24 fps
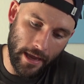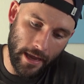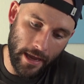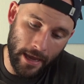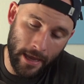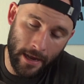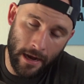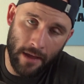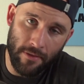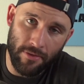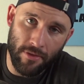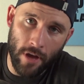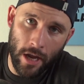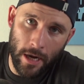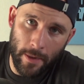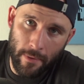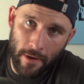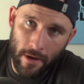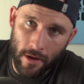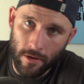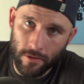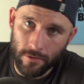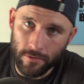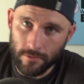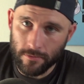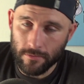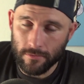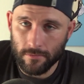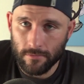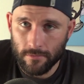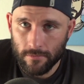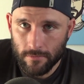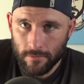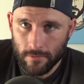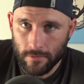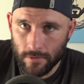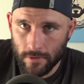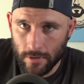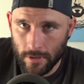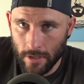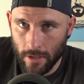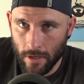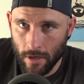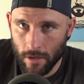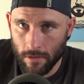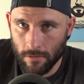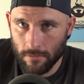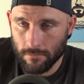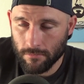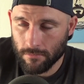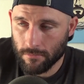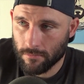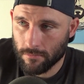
and I thought about, you know,